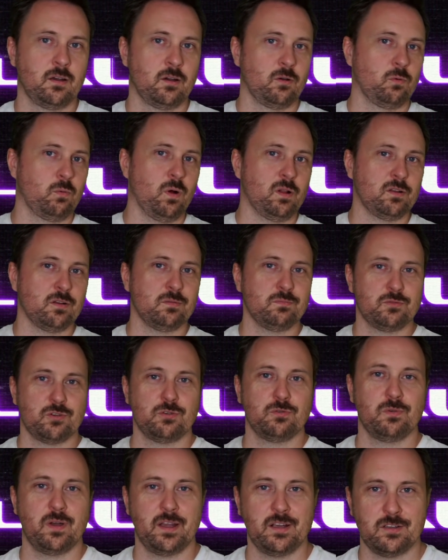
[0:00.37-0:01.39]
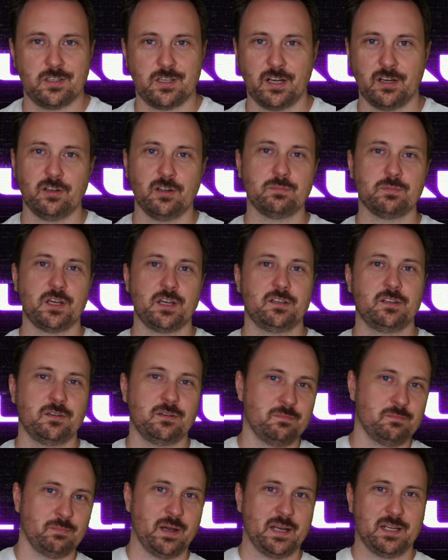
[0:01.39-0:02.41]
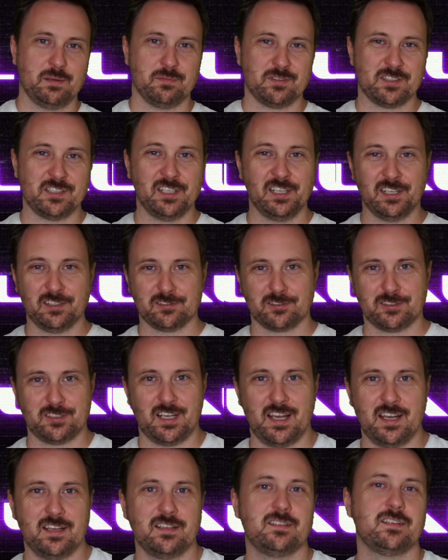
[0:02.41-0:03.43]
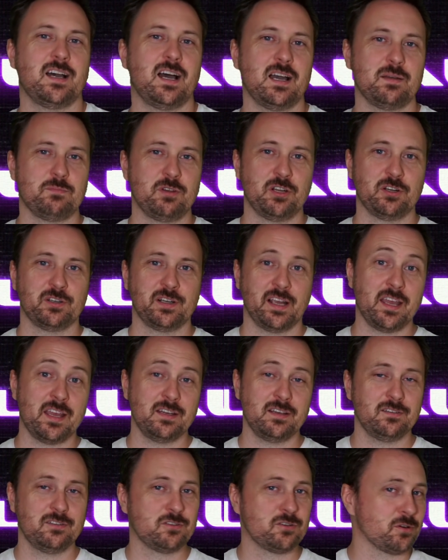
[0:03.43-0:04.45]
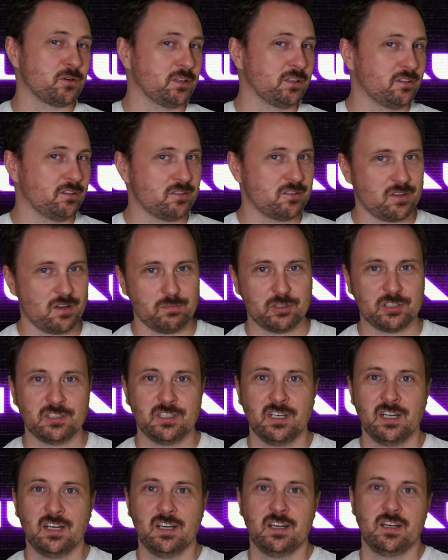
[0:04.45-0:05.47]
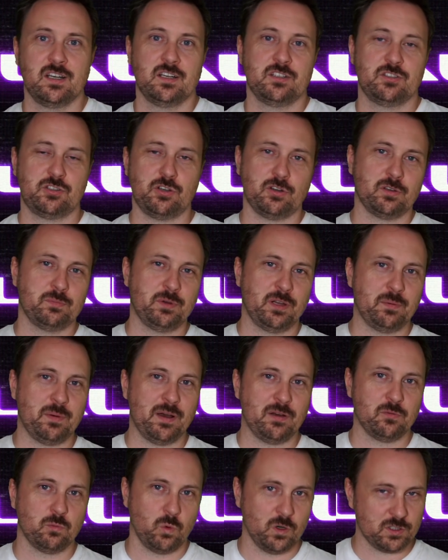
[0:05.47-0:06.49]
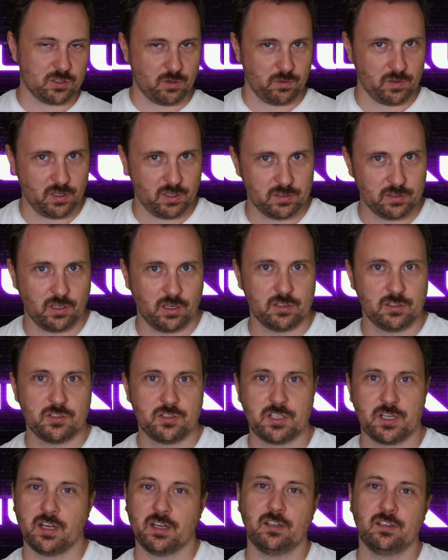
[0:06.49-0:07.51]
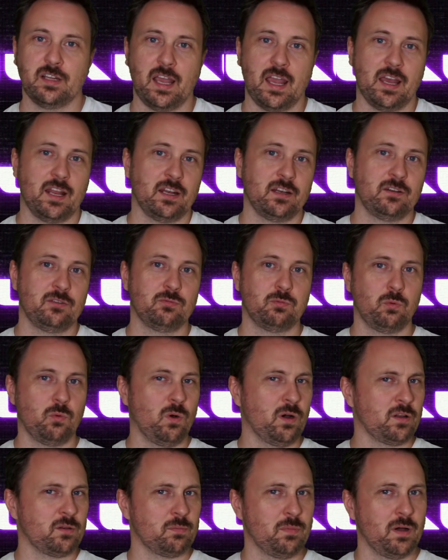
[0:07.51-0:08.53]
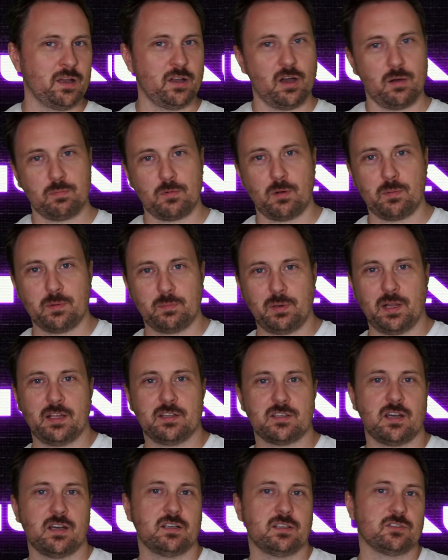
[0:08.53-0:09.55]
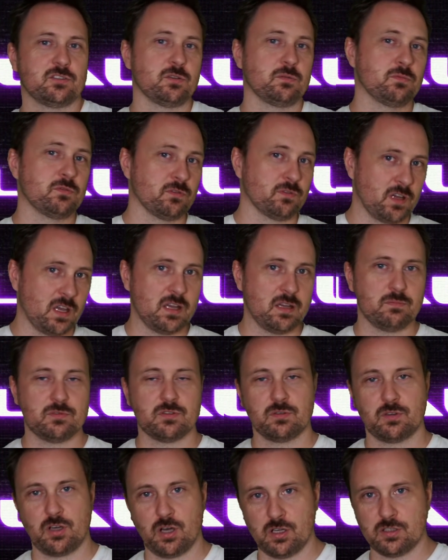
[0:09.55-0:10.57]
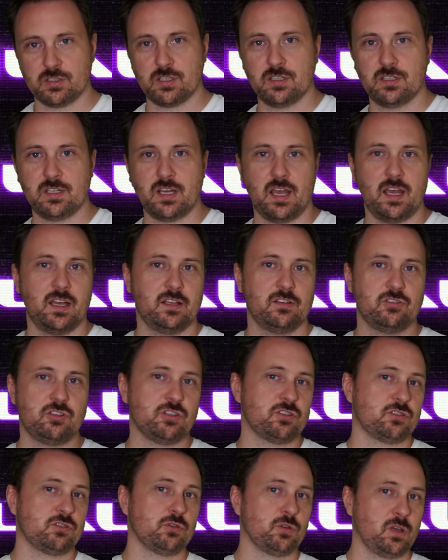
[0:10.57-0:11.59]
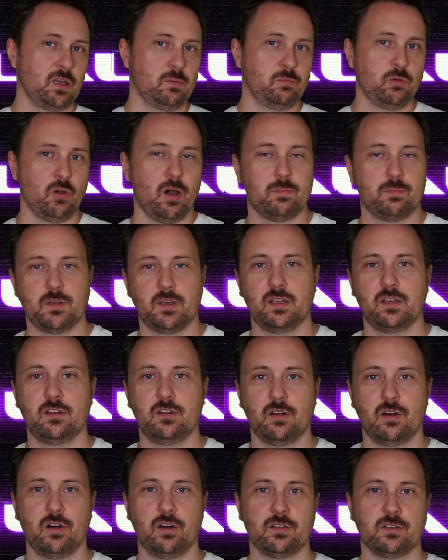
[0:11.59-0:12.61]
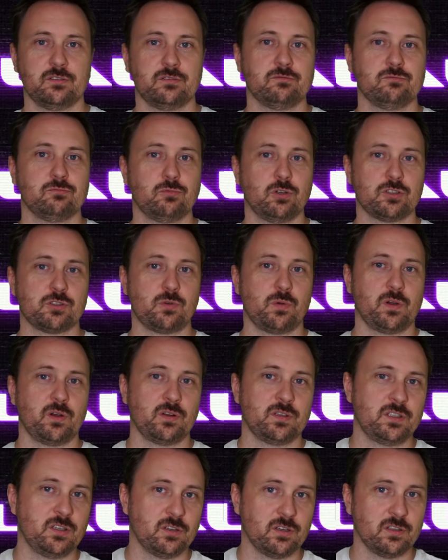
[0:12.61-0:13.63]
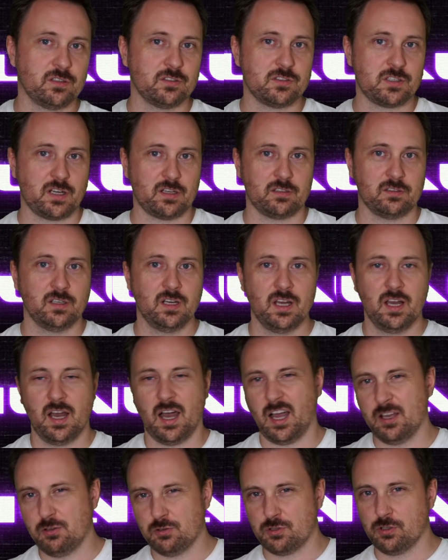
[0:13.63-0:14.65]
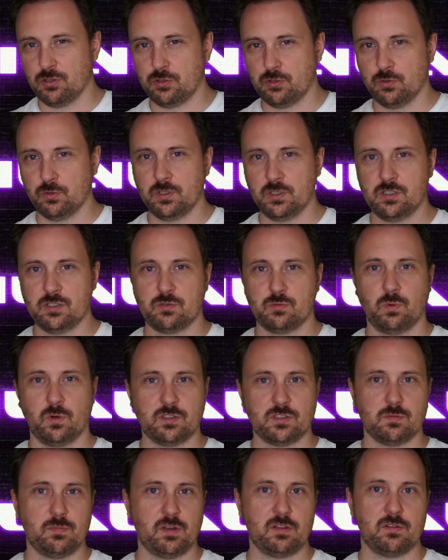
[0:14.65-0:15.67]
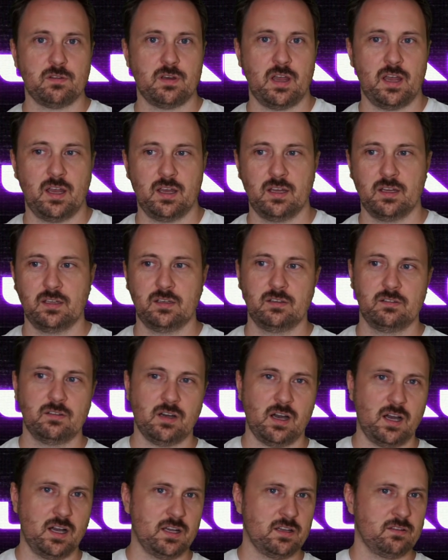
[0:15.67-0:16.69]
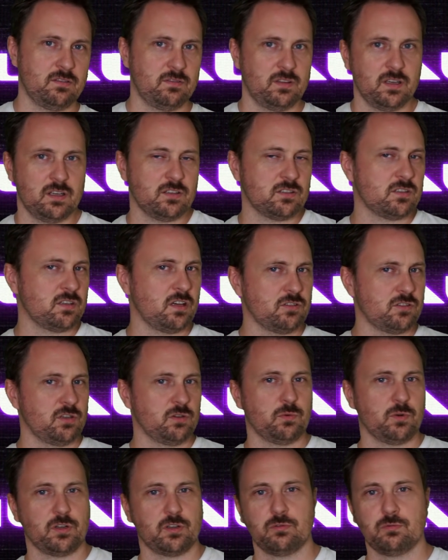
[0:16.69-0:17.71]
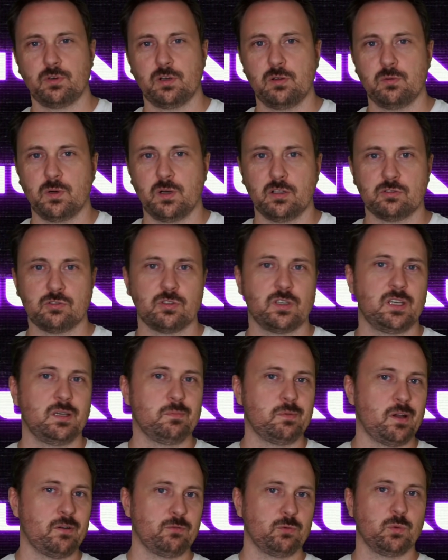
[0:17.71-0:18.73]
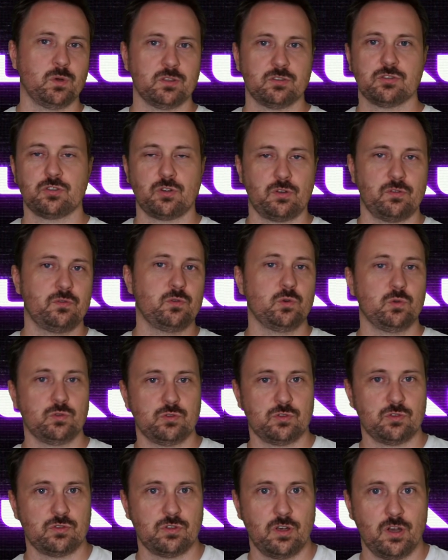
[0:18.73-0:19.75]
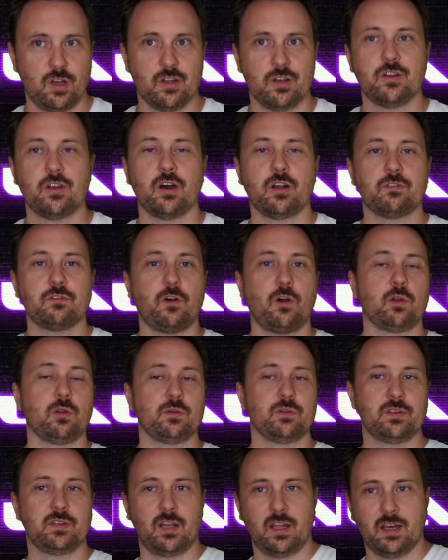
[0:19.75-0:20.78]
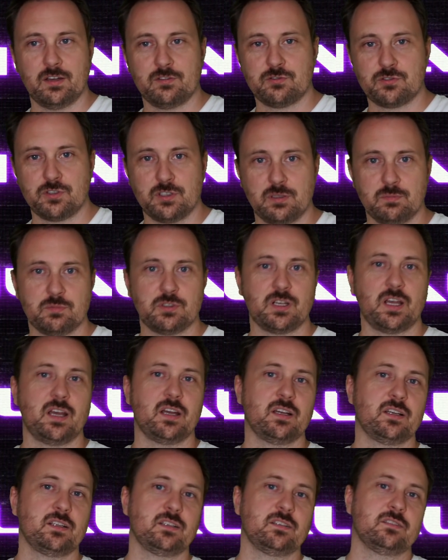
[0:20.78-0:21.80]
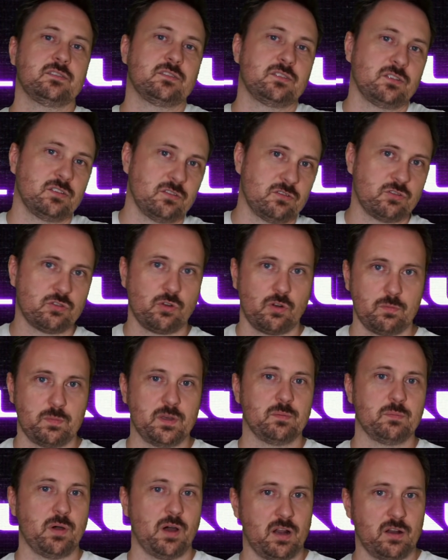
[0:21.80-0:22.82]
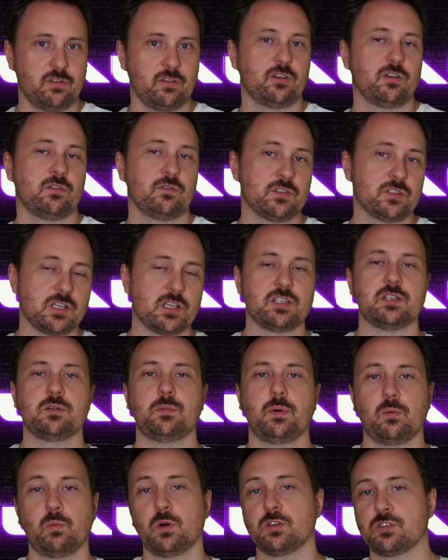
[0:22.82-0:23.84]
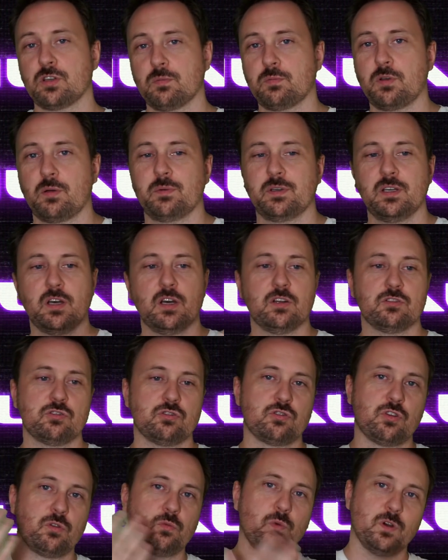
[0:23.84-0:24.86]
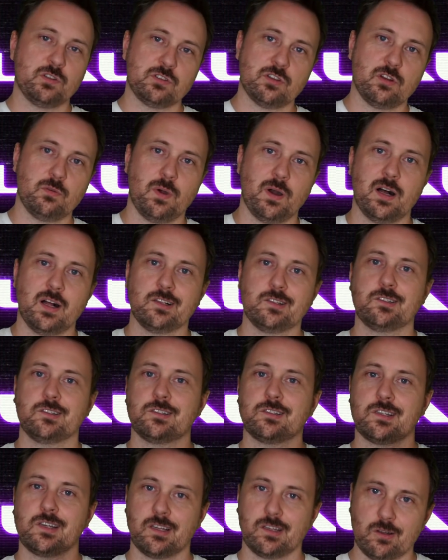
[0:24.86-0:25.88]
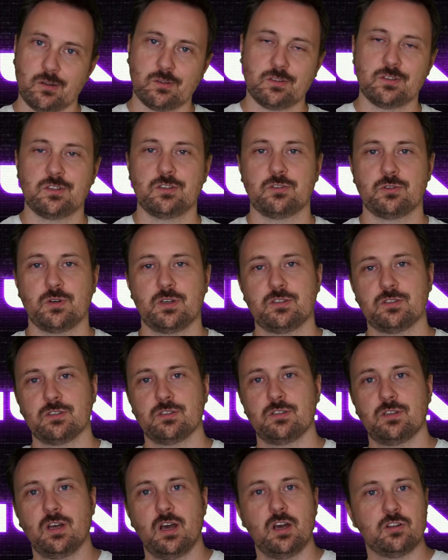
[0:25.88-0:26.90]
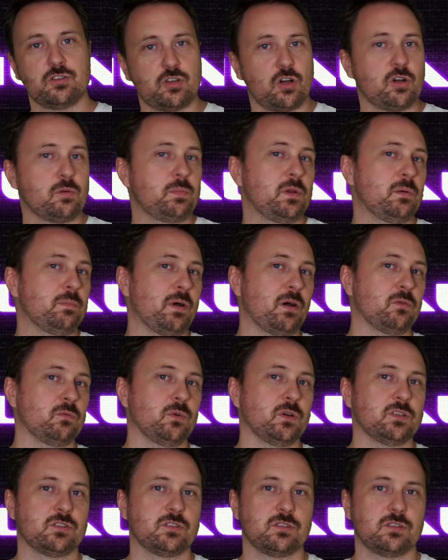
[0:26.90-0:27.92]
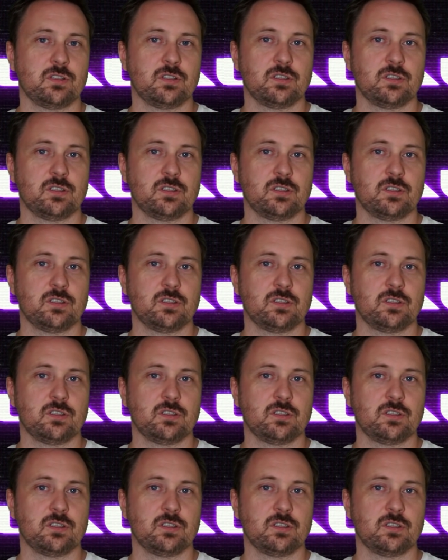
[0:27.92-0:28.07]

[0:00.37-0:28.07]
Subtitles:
Welcome to a channel update. My name is Nilaus and I'm here again during the summer talking a bit about what's going on the channel and what my upcoming plans are in terms of games and content, and just to keep you updated on what's going on here on the channel. I usually do these once a month and I think it's actually working really well to keep everyone sort of who's not following the live streams and sort of being part of the conversation about what's upcoming. So sort of once in a while just take note of the situation, talk a bit about what's